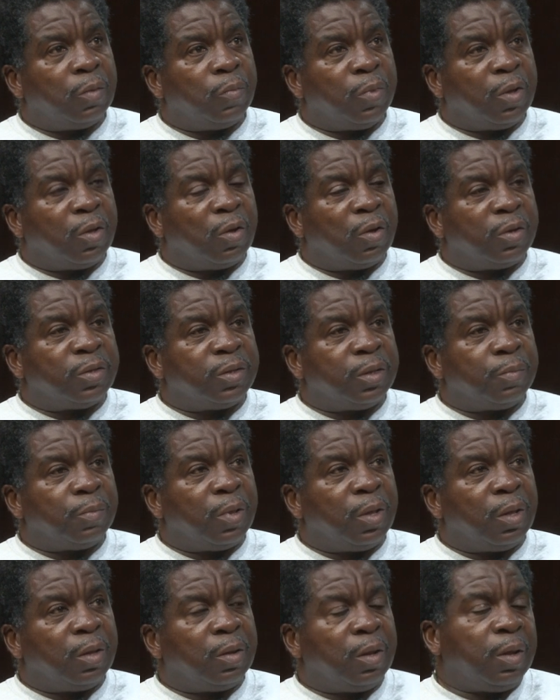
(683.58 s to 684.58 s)
because it
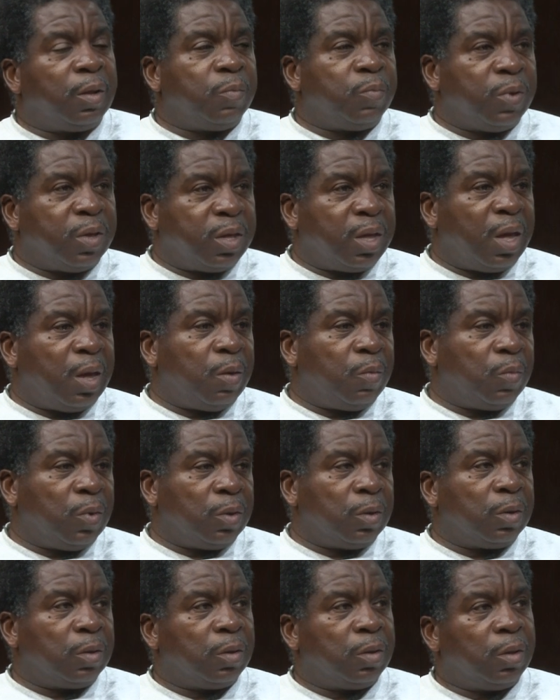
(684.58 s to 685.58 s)
it, it became
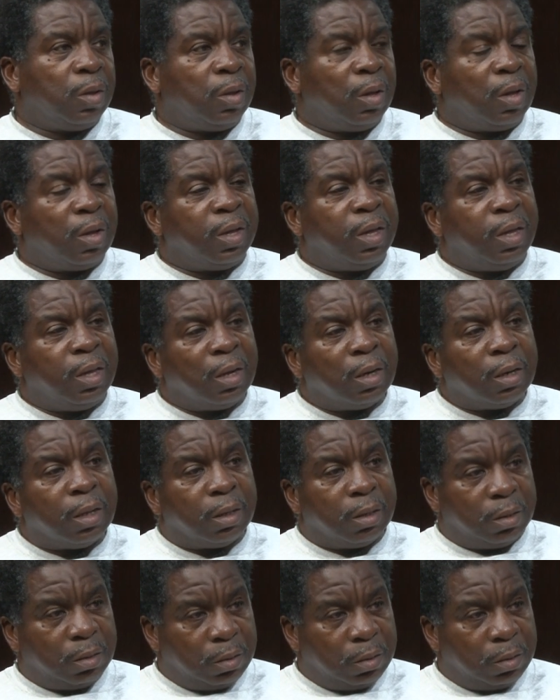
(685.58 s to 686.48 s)
a a healing.